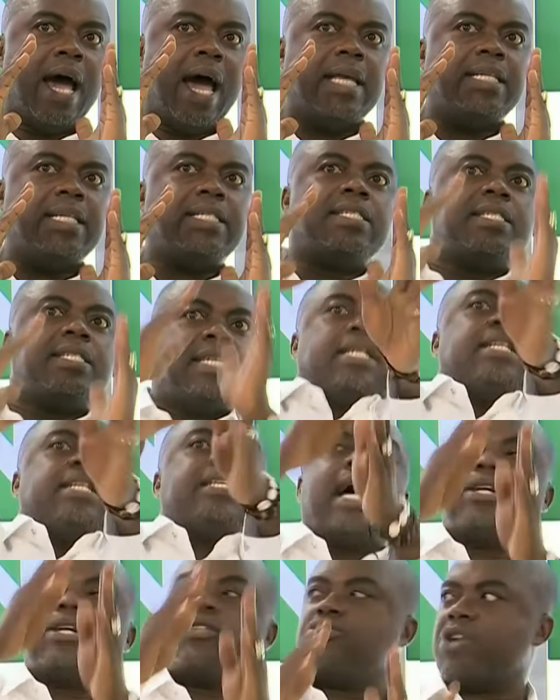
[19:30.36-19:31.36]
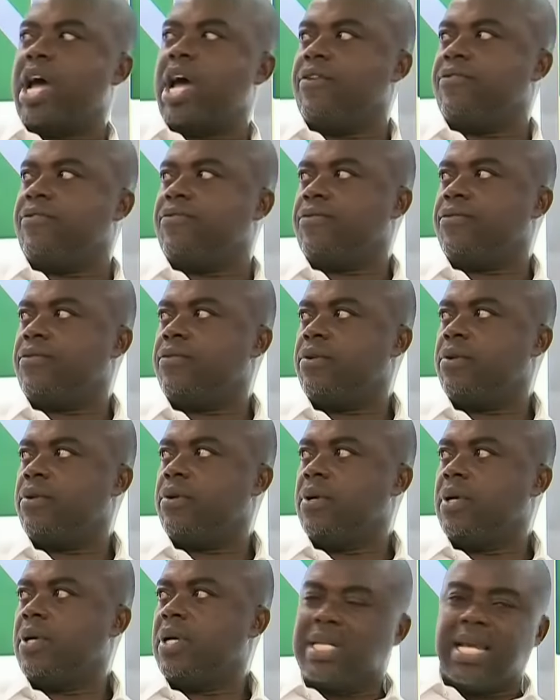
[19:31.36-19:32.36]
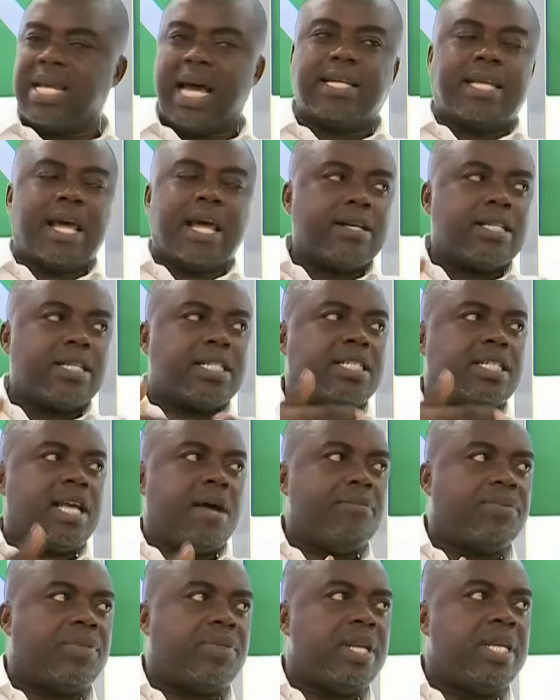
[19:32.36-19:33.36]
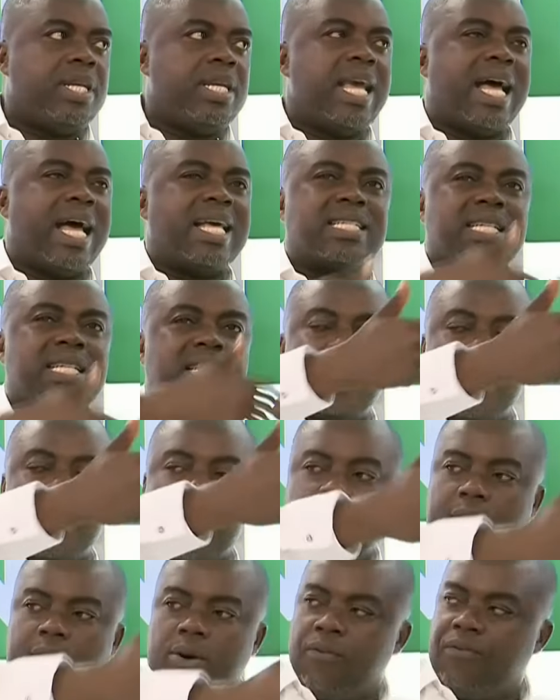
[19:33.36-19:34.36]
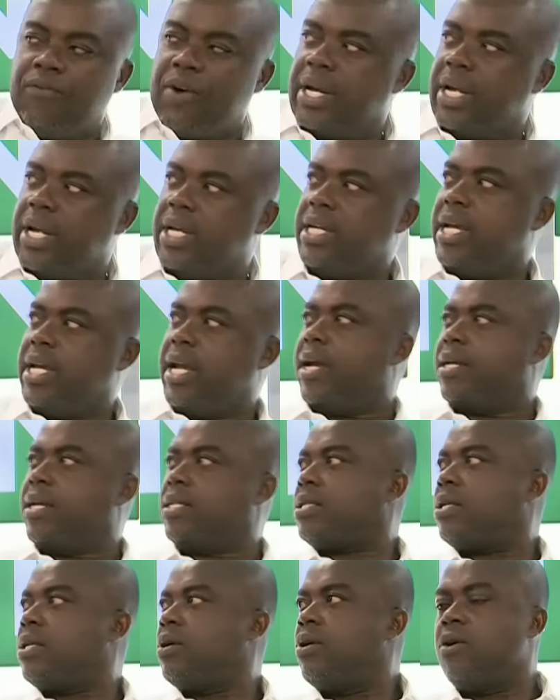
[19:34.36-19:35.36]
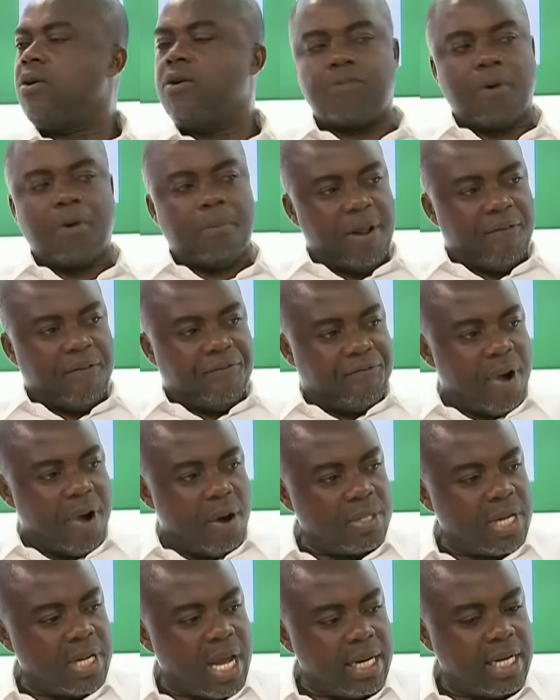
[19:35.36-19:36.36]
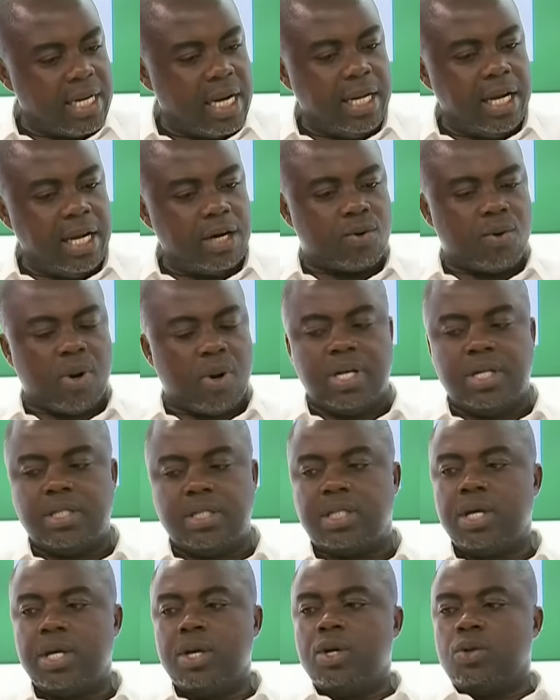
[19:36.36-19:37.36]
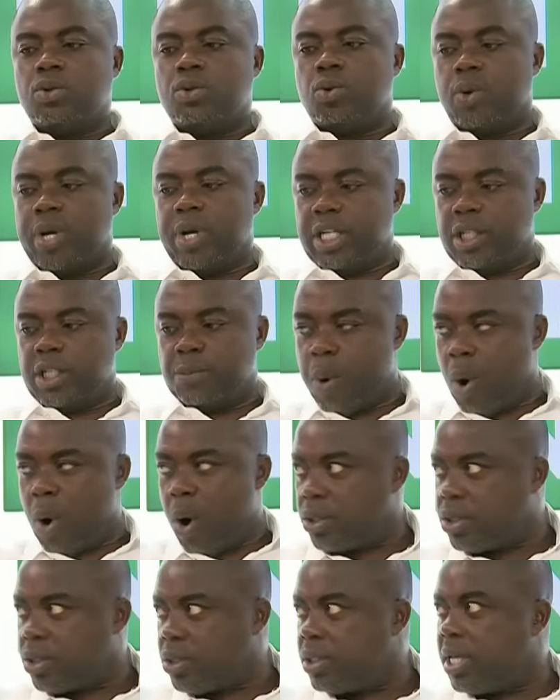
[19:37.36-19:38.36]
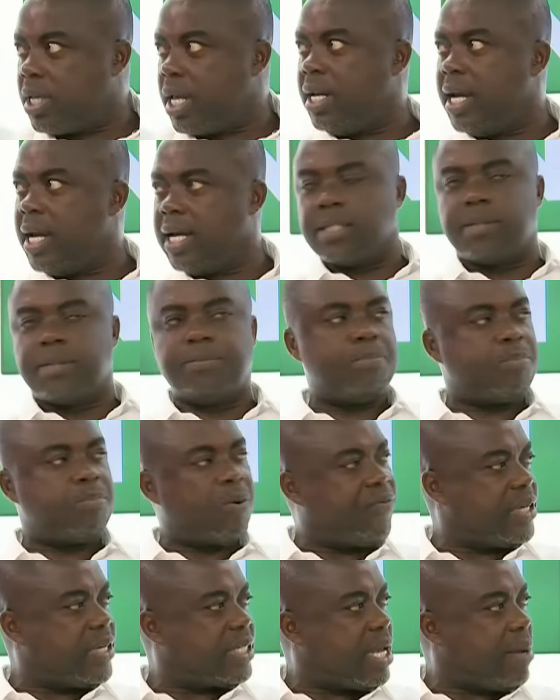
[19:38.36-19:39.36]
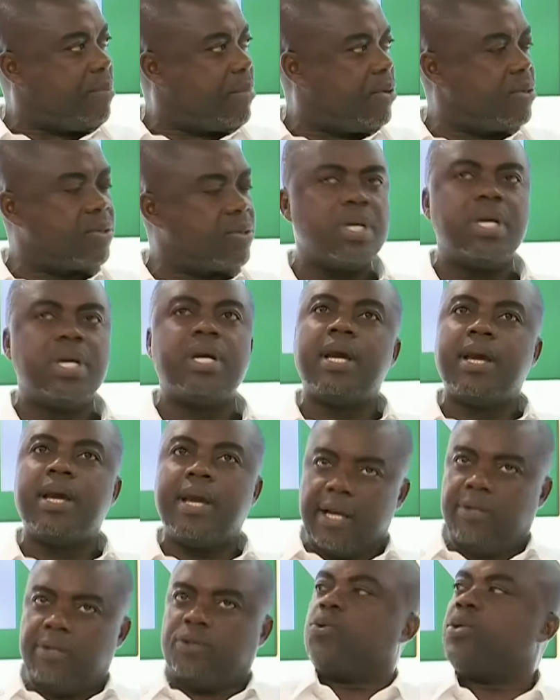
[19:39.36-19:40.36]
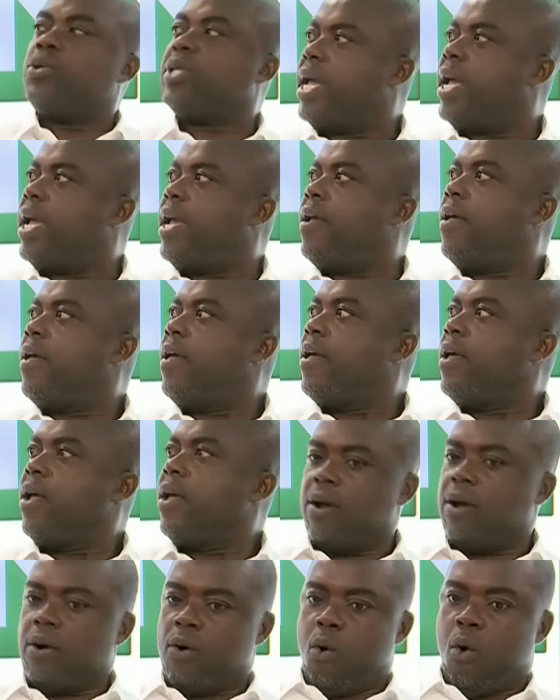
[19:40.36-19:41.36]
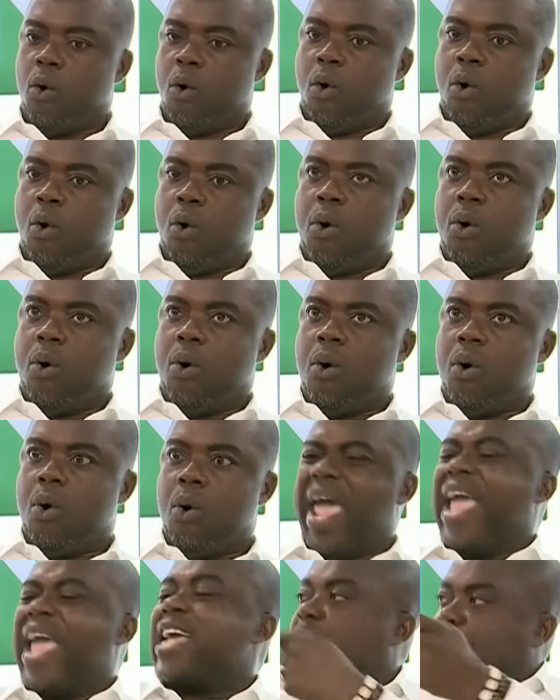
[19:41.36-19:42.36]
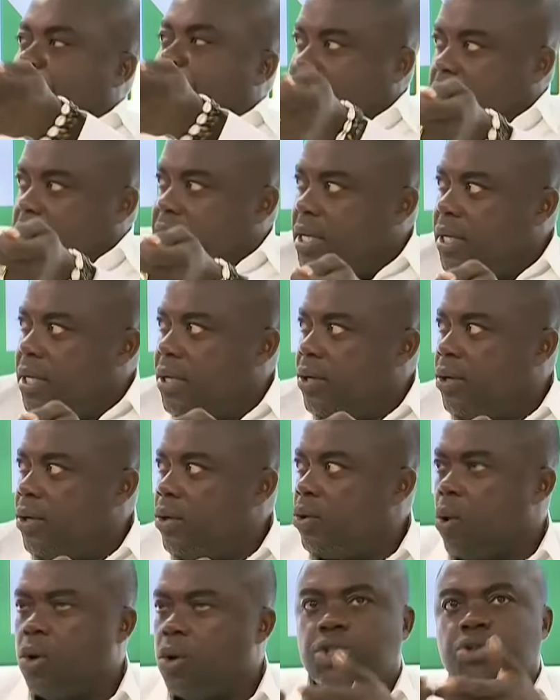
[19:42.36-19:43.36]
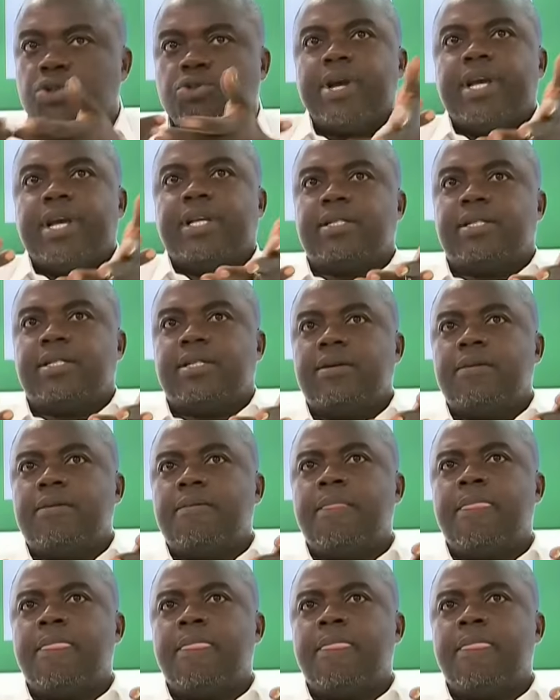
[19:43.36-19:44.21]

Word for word: I see that drive, that there is something he has learned over the years from the founder, the late Rawlings, to his boss, the late Professor Mills, and today, or ex-BT, those traits.